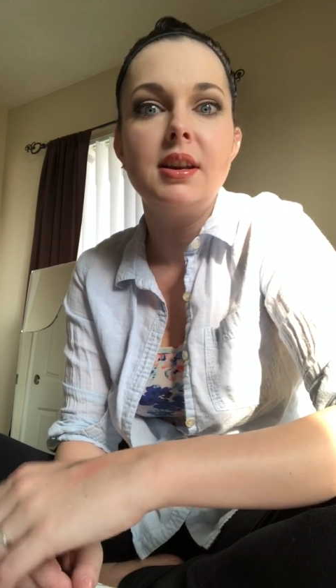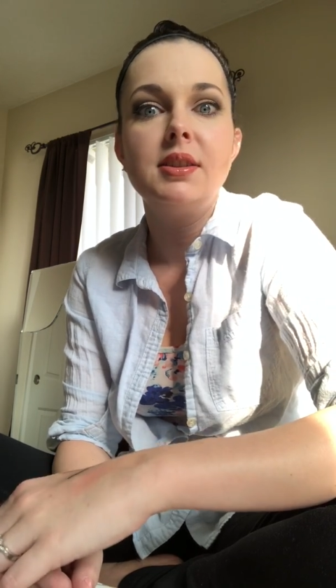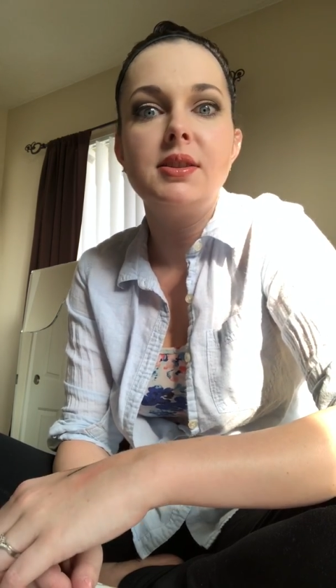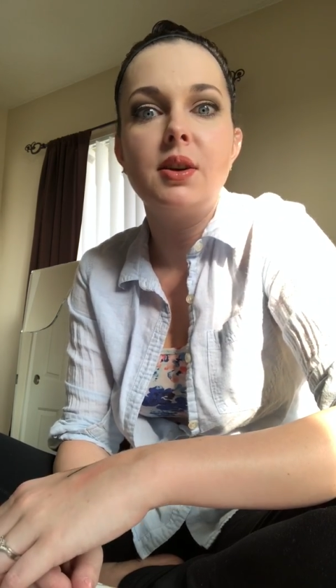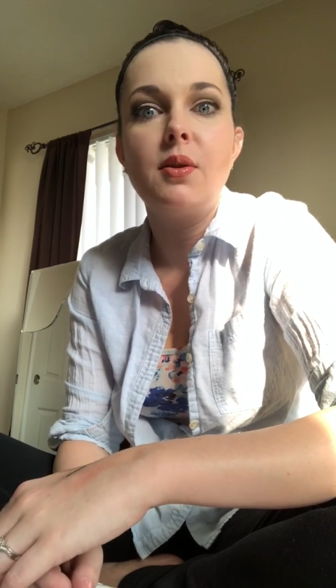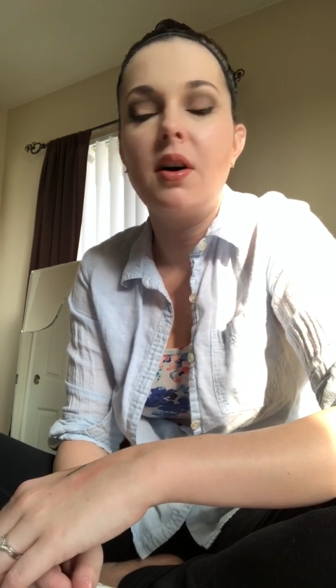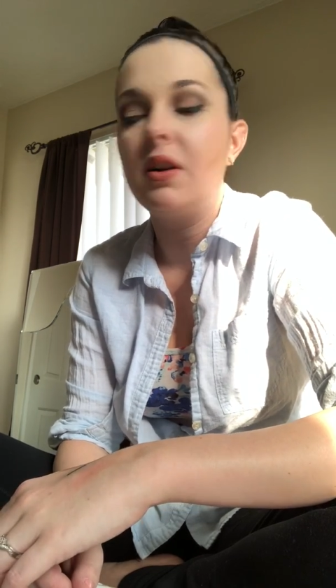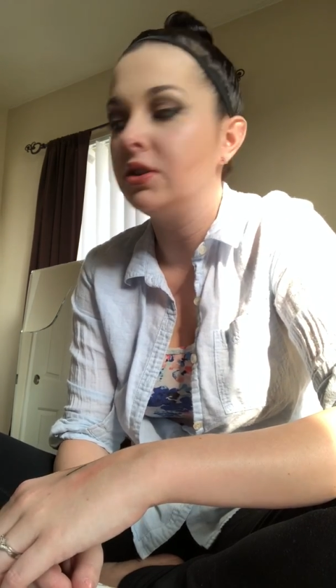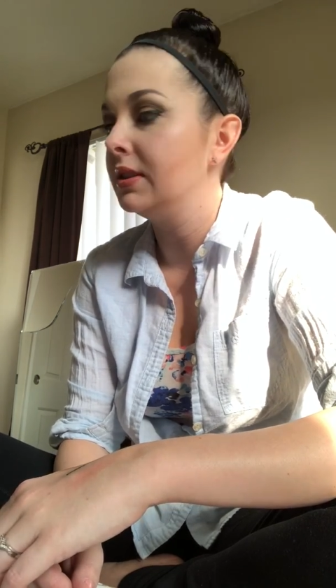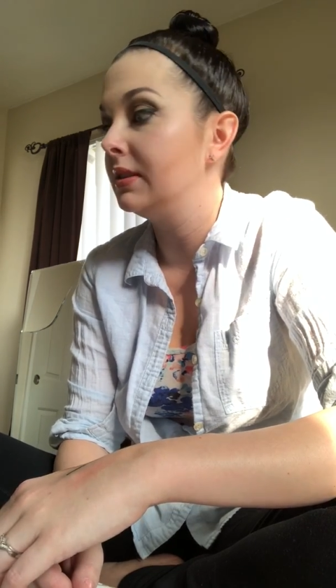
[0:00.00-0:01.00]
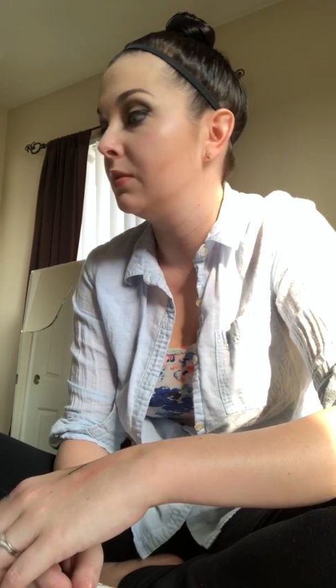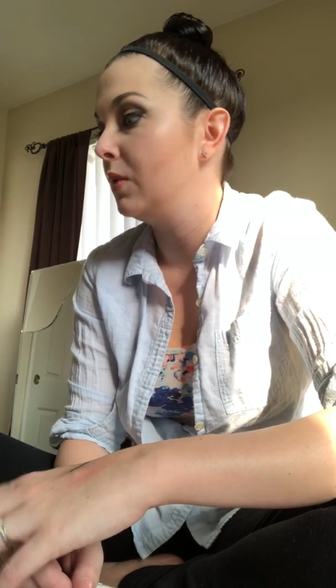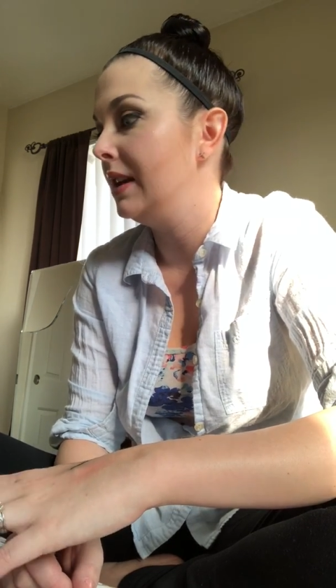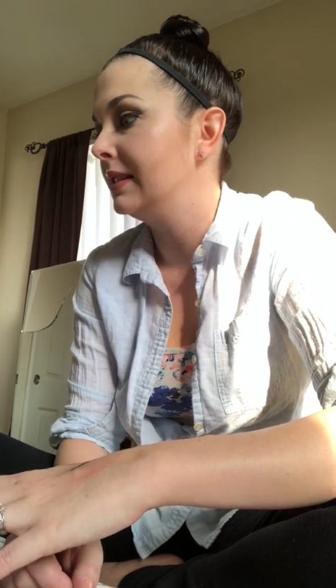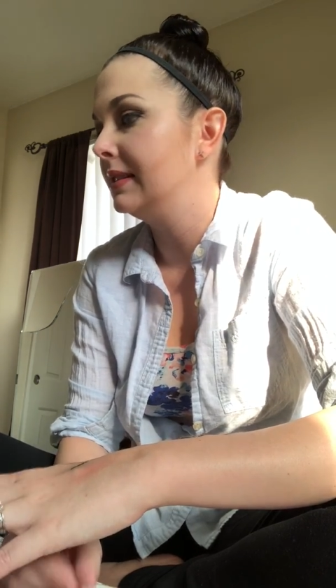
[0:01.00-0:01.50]
So I'll just
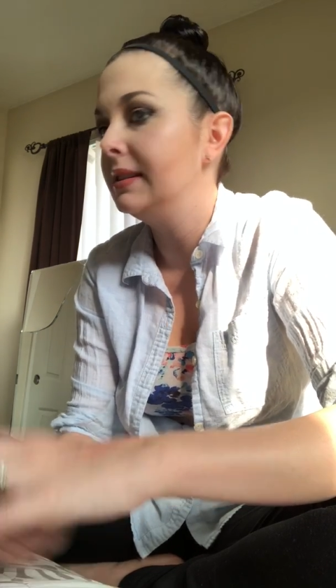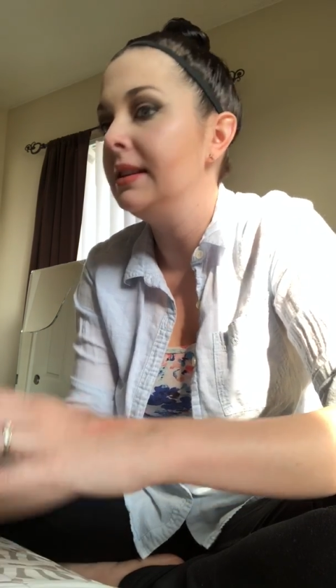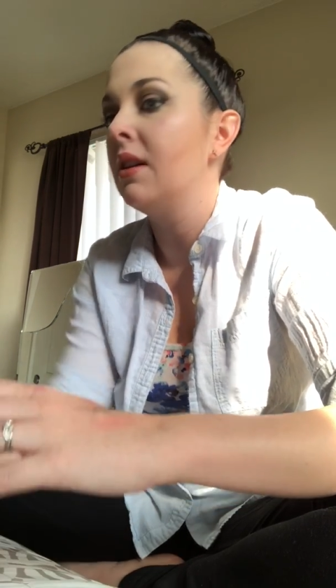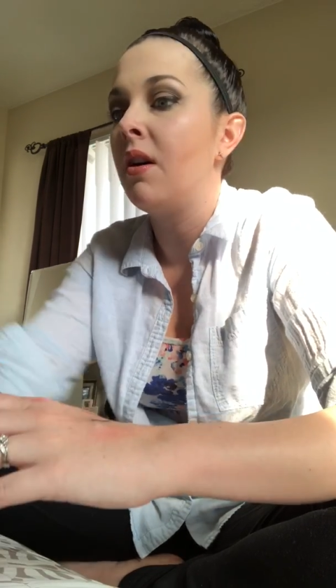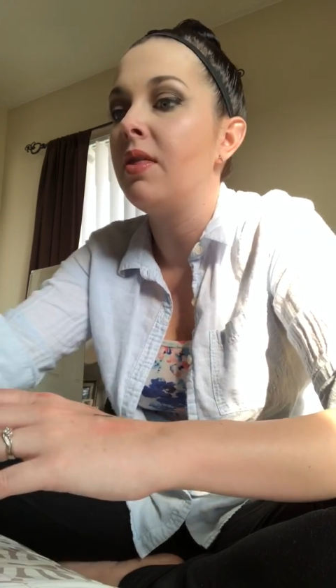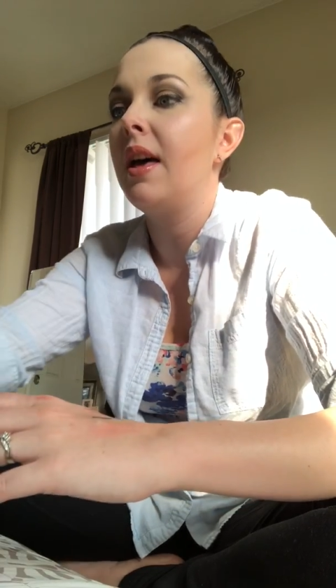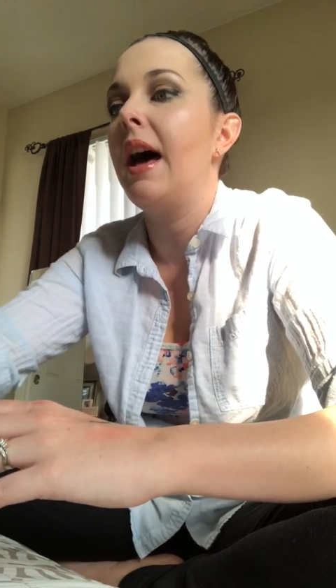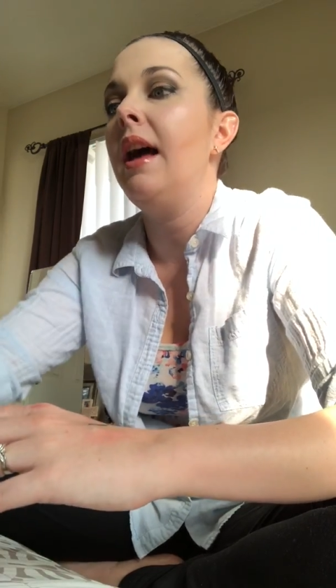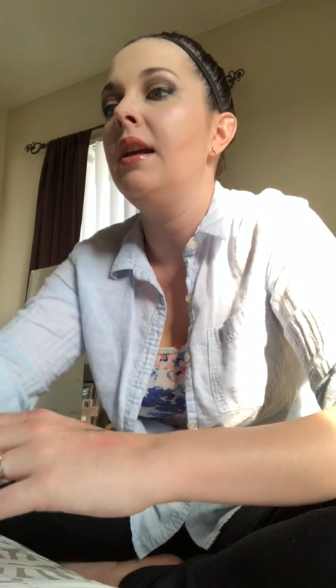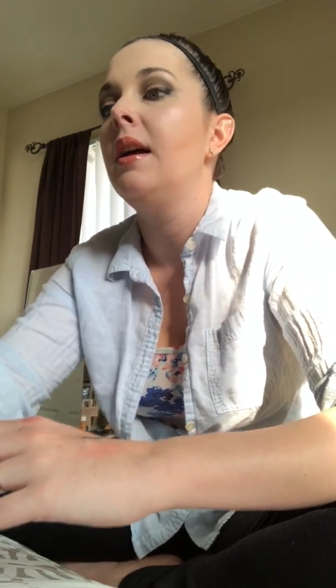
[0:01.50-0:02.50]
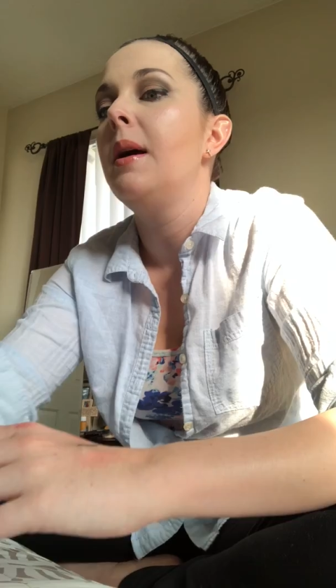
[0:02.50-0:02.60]
wait and see on that.